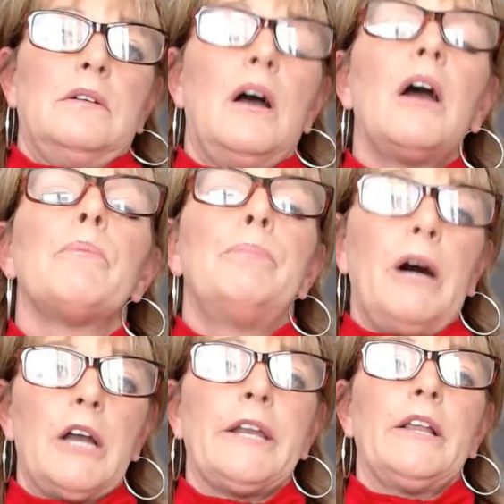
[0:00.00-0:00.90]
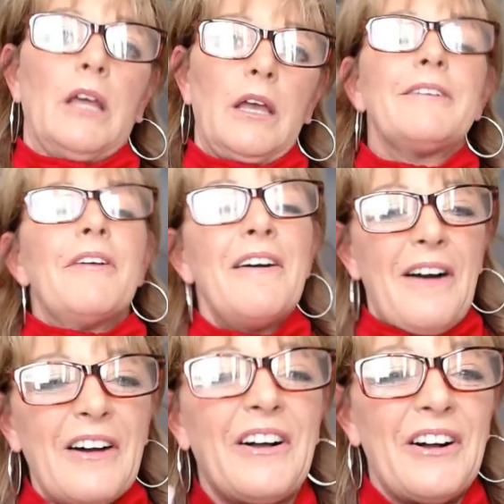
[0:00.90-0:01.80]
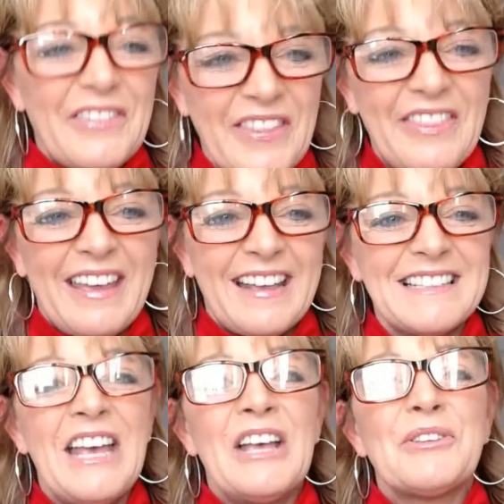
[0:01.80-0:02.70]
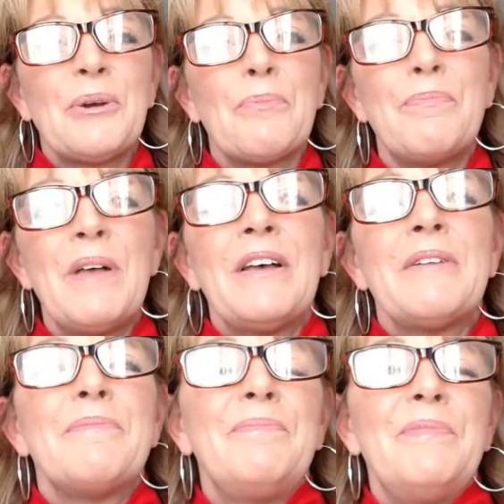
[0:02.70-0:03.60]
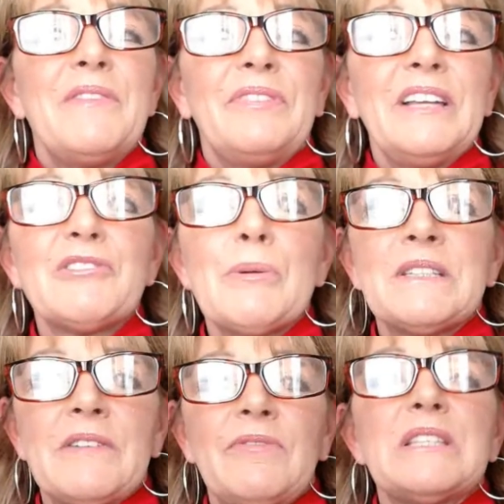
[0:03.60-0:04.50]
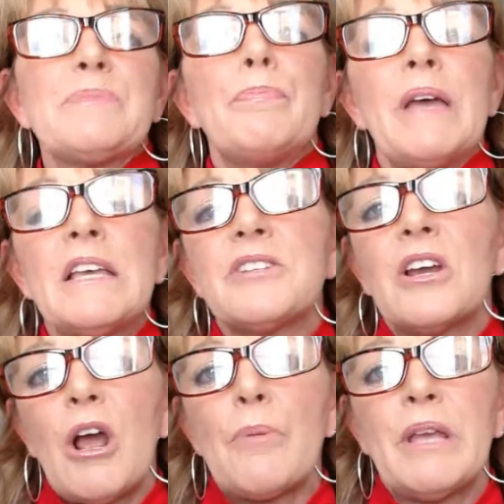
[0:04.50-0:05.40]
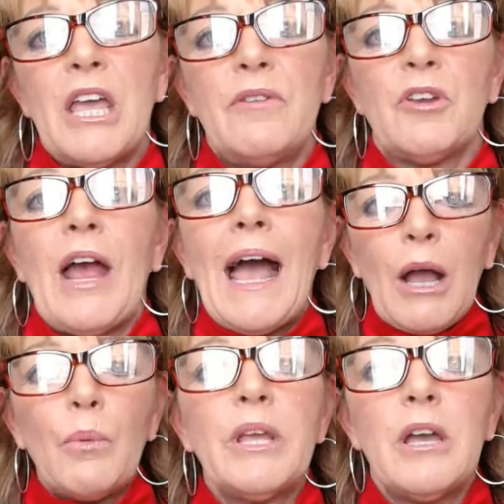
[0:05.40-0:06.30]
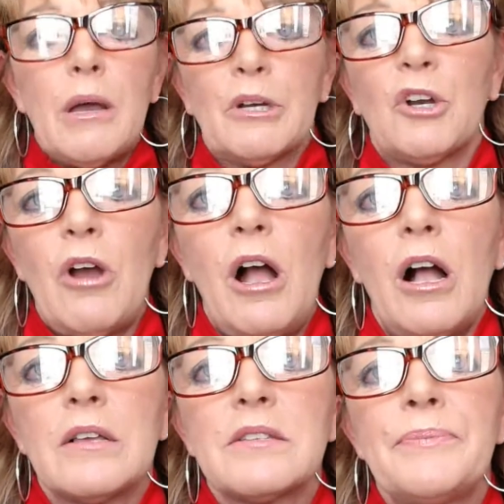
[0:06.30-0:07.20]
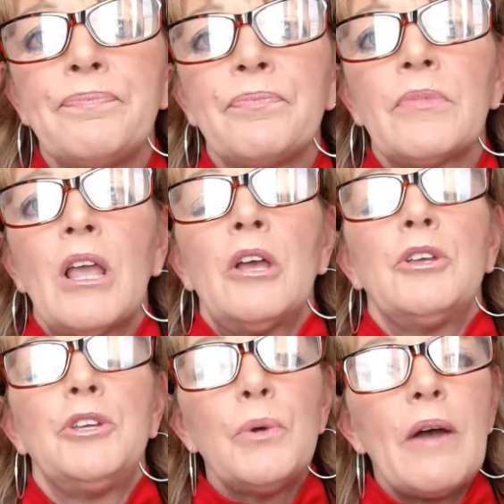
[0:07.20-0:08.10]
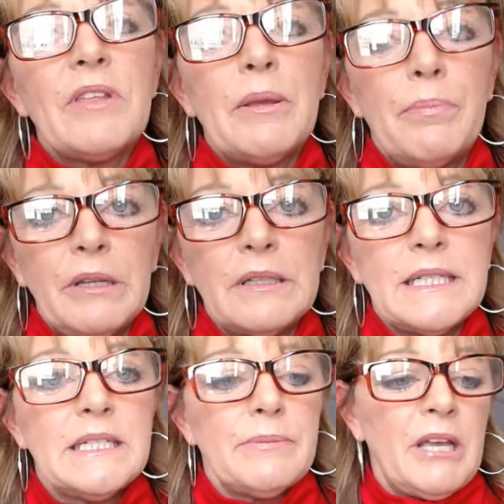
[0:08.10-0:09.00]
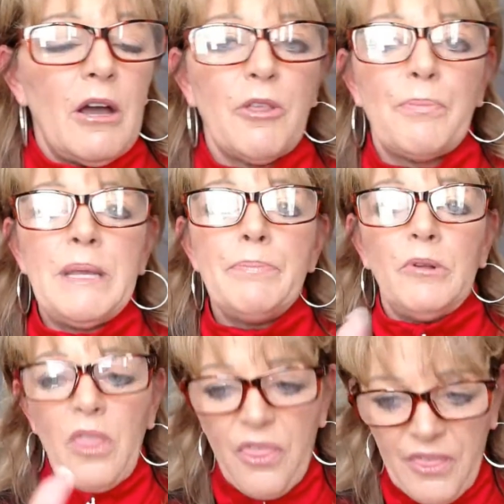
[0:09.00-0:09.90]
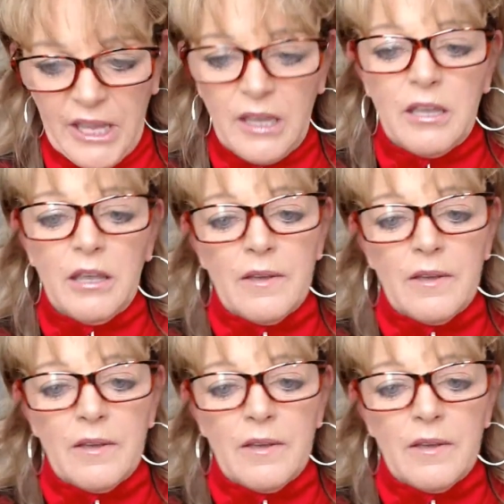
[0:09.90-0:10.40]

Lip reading: Our body, all the things. So if leadership is influence based on our behavior, how we come across, you have the ability to make other people think,